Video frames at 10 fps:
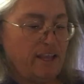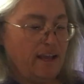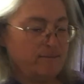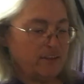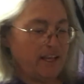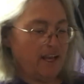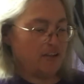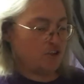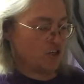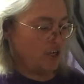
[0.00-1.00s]
you have to
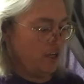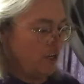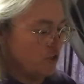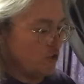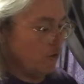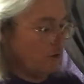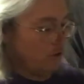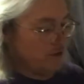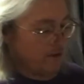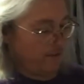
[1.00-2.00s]
catch, so it
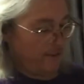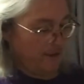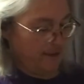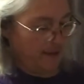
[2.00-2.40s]
holds everything